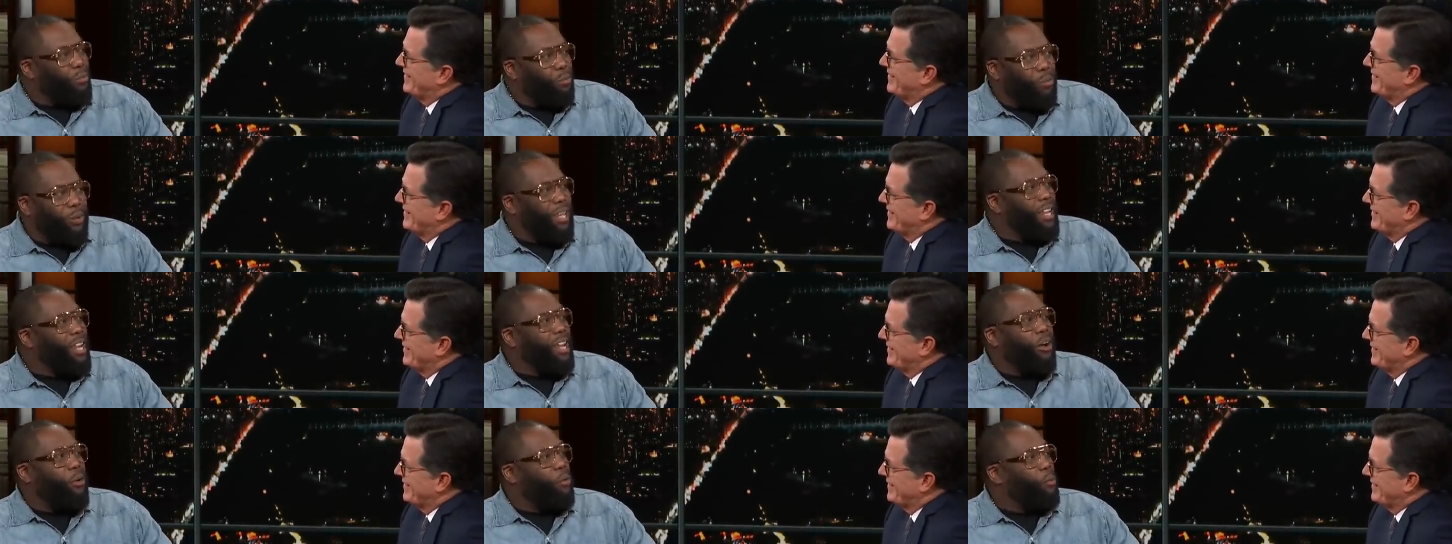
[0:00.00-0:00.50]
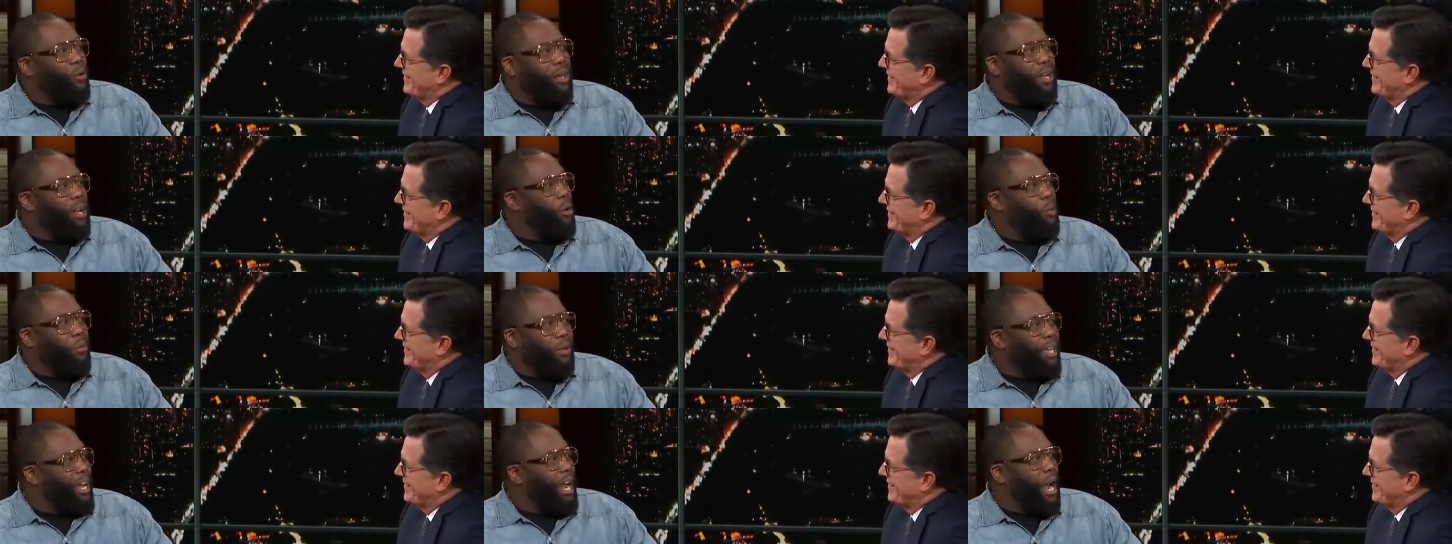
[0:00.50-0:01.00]
Speaker 1: we, don't, we
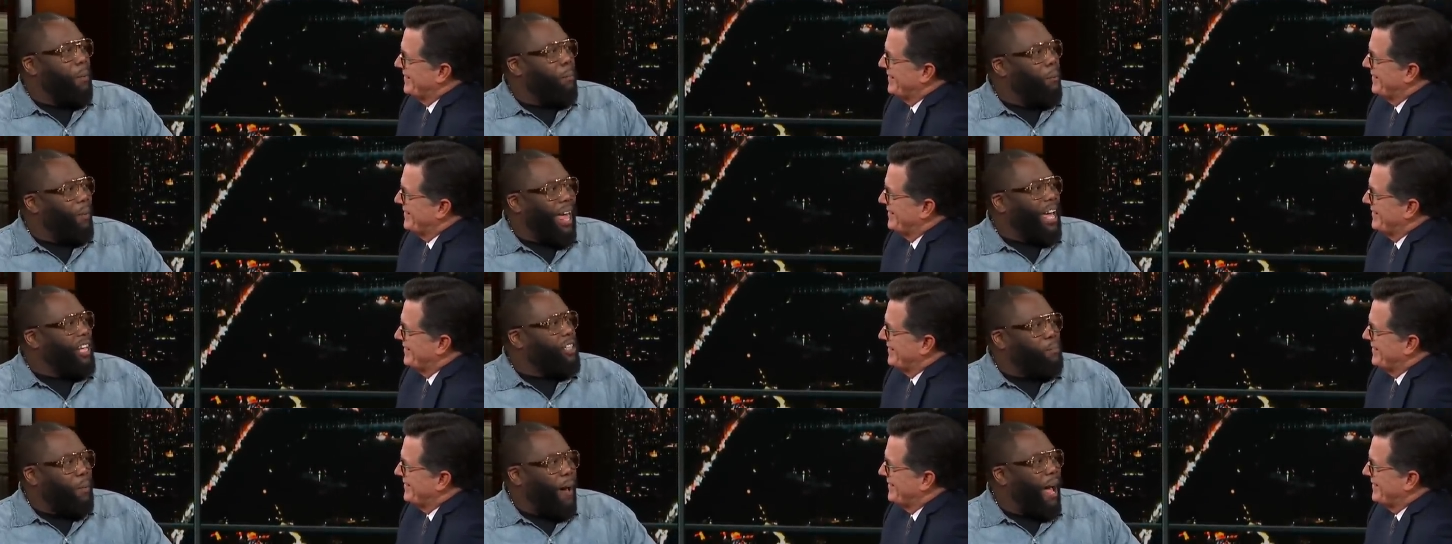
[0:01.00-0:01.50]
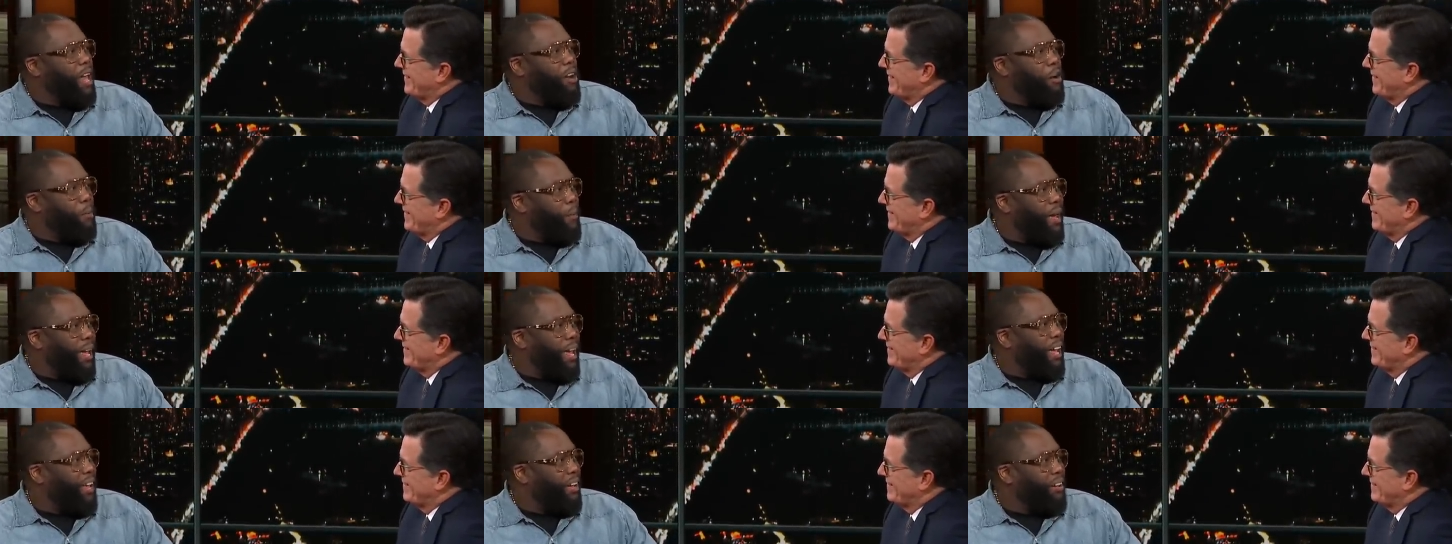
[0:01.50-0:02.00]
don't get our black Spider
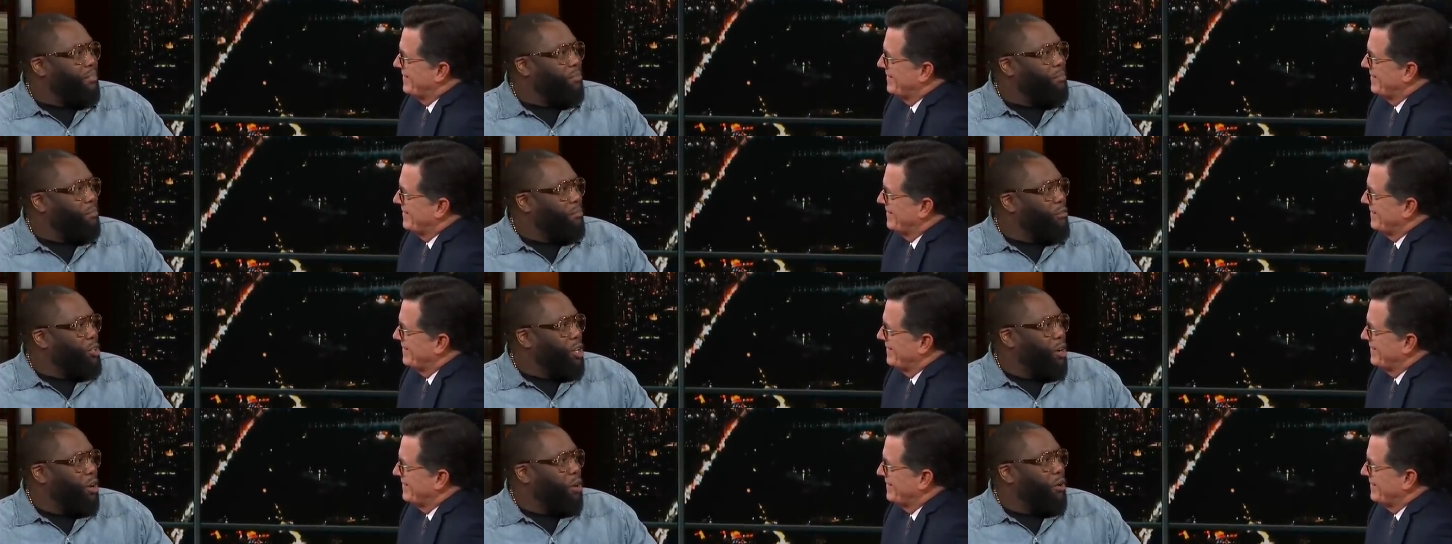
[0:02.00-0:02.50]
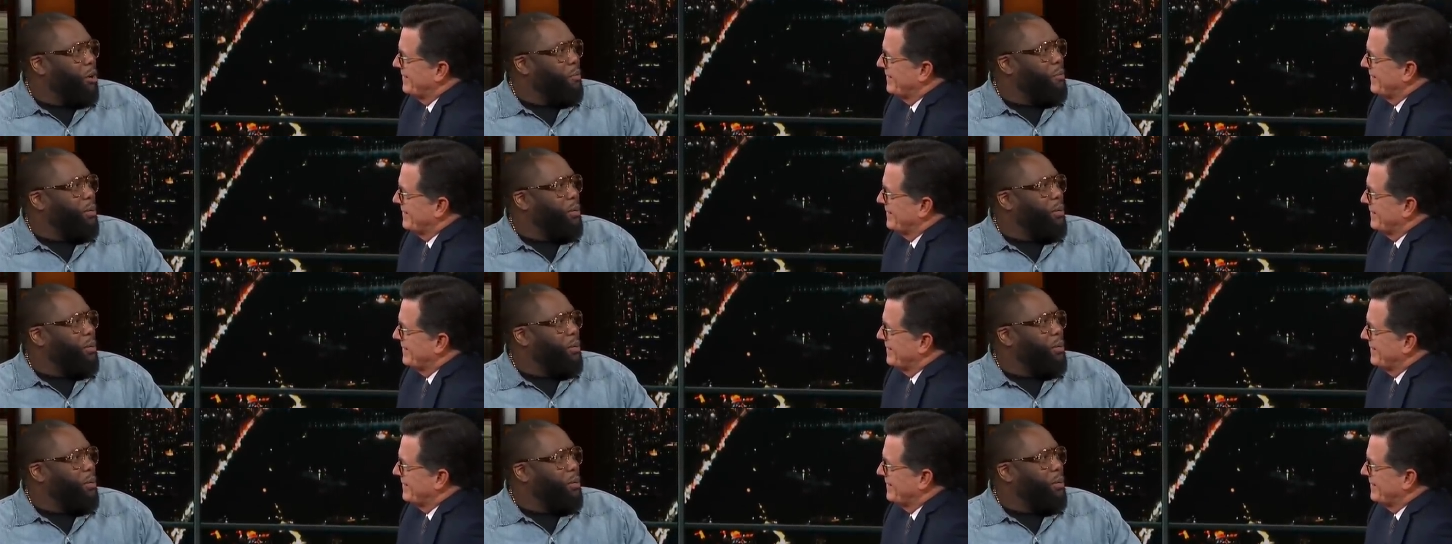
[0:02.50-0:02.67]
Man. You know what I